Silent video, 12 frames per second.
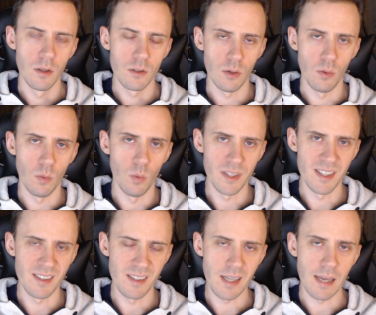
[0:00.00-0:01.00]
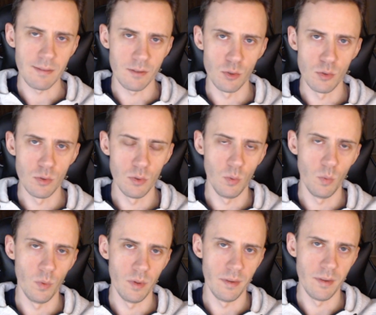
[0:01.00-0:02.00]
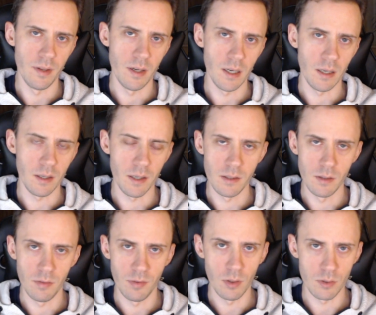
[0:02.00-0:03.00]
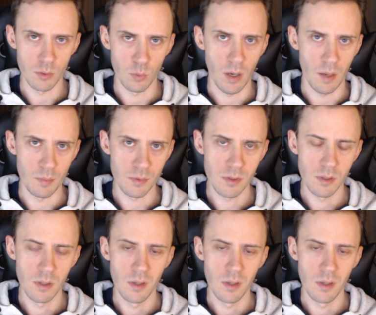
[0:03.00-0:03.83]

So what does this have to do with credit default swaps?